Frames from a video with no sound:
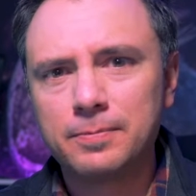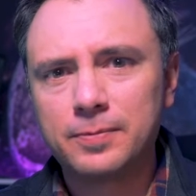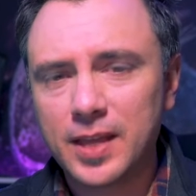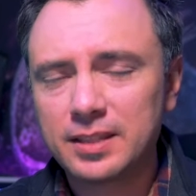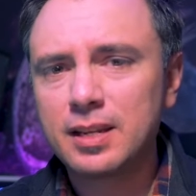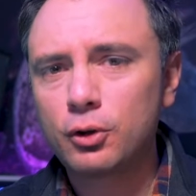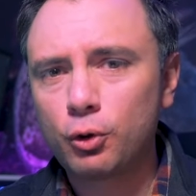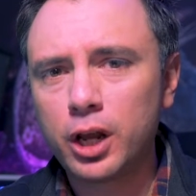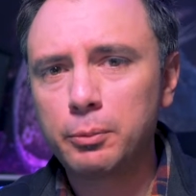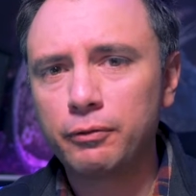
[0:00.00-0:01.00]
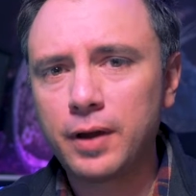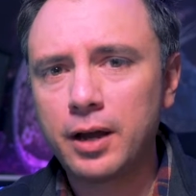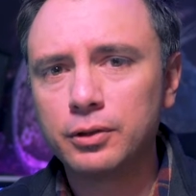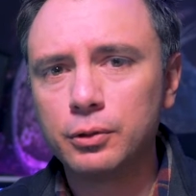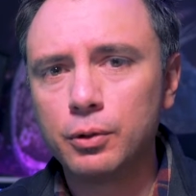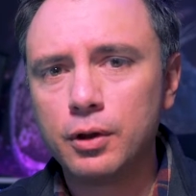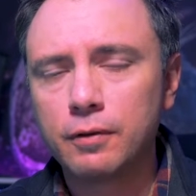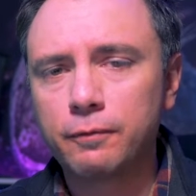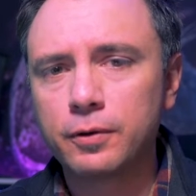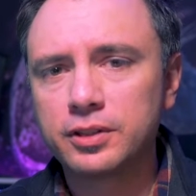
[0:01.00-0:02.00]
That's an incredible value
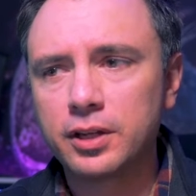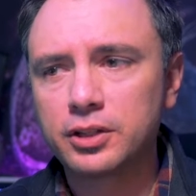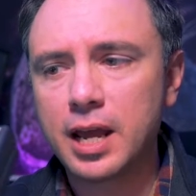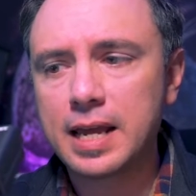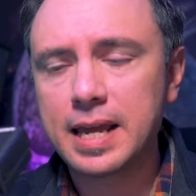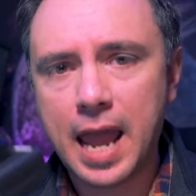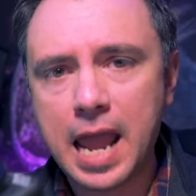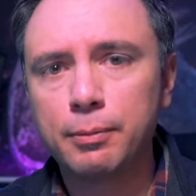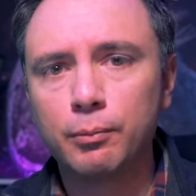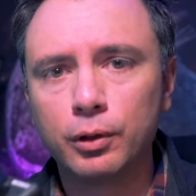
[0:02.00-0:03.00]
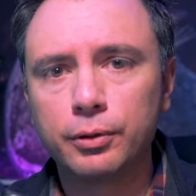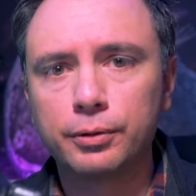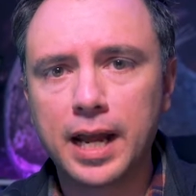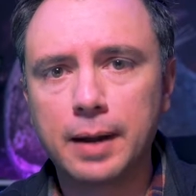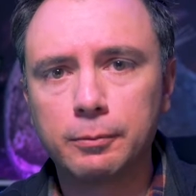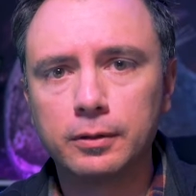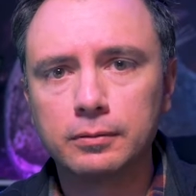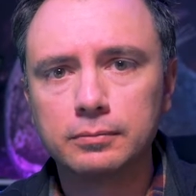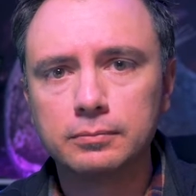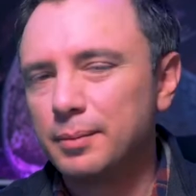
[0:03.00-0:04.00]
for such a capable little camera.
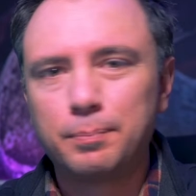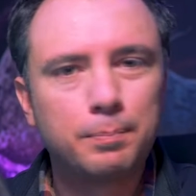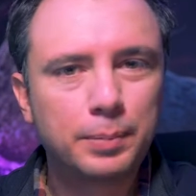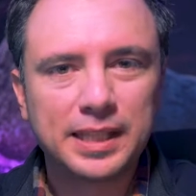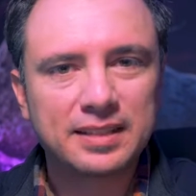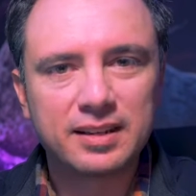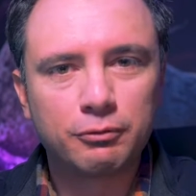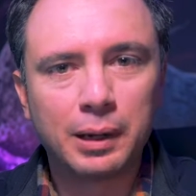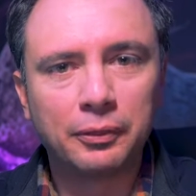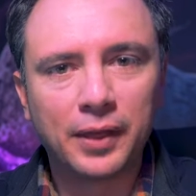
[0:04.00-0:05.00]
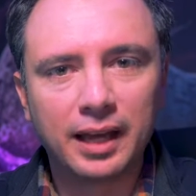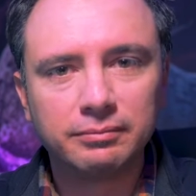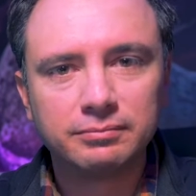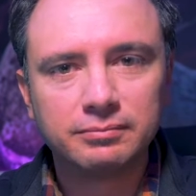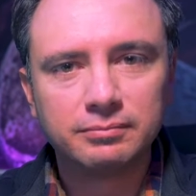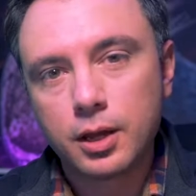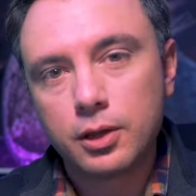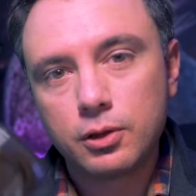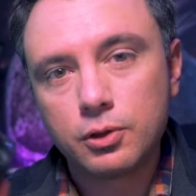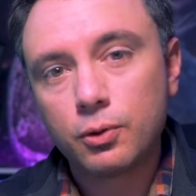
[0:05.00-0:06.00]
But that's enough about that.
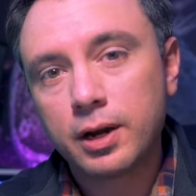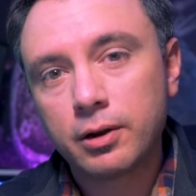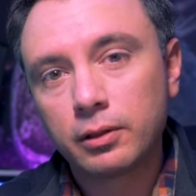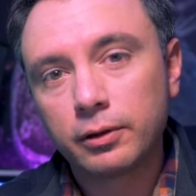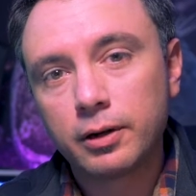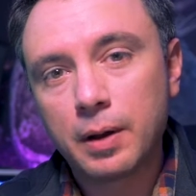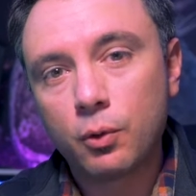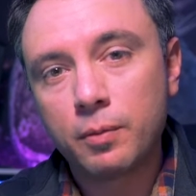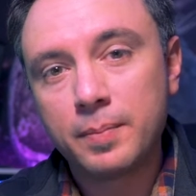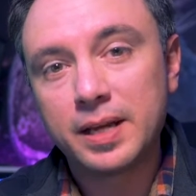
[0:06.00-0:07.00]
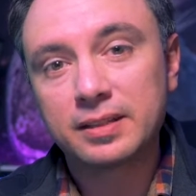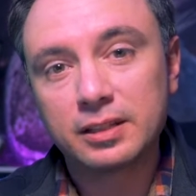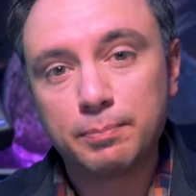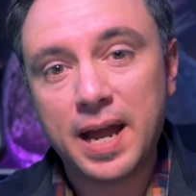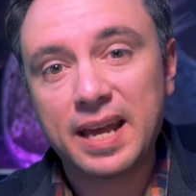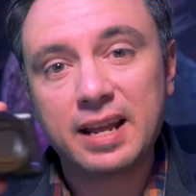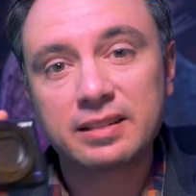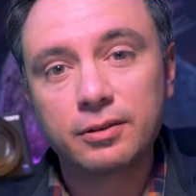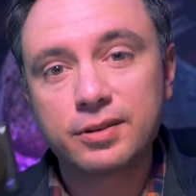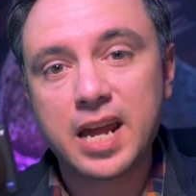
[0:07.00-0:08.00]
You're here to learn about what makes this
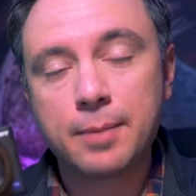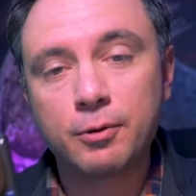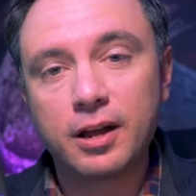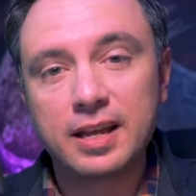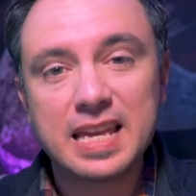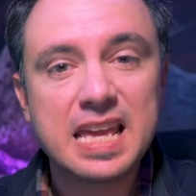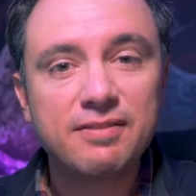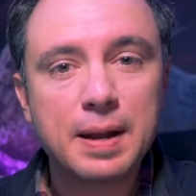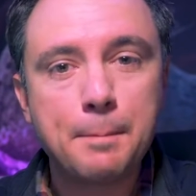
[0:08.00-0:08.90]
badass little camera even